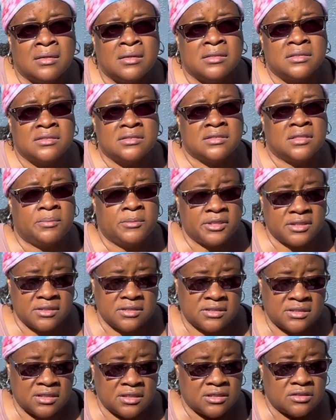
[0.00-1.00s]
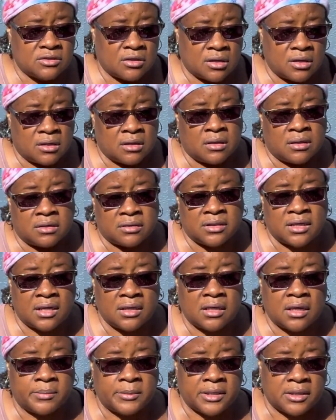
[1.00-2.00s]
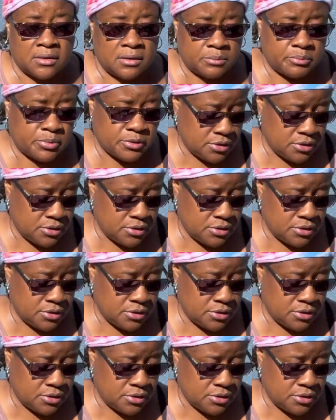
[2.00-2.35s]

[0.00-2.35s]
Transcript: some of the seeds are not coming up.